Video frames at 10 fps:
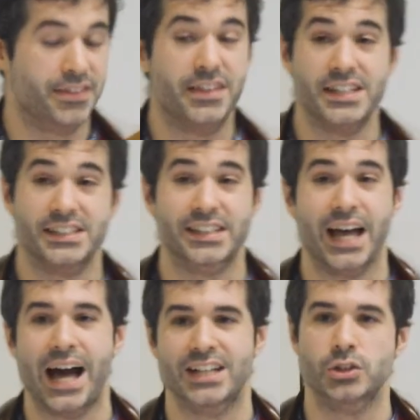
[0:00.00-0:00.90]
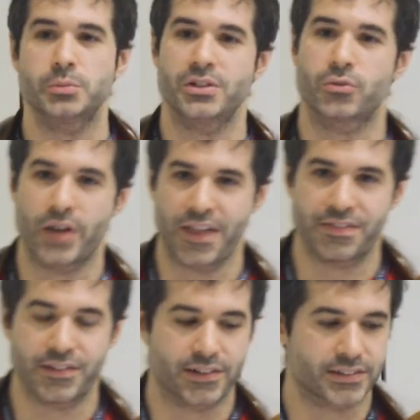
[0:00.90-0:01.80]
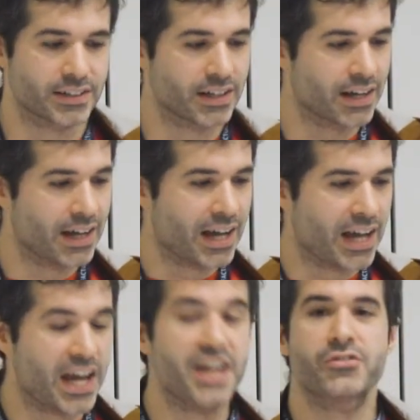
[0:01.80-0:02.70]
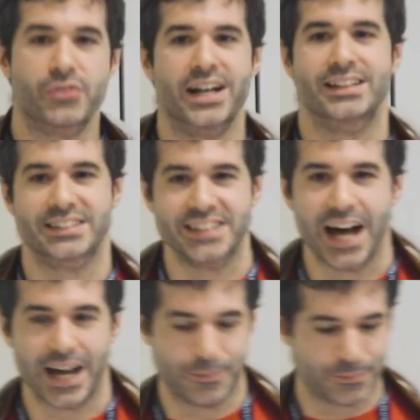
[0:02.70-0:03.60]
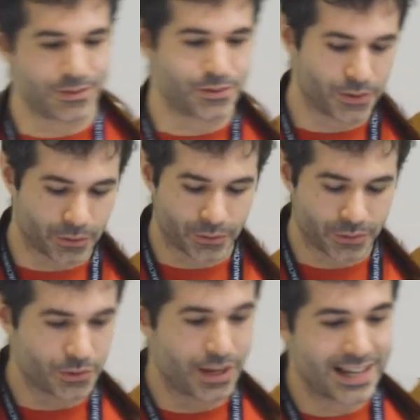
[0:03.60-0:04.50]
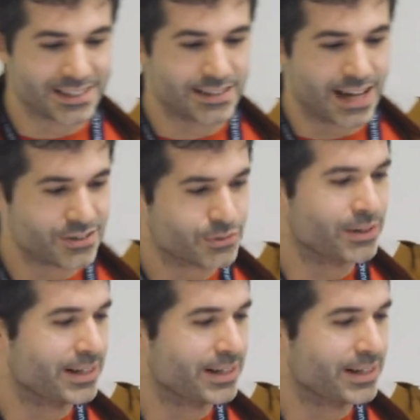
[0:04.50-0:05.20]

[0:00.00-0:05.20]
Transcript: This has to be rendered in real time, so that's really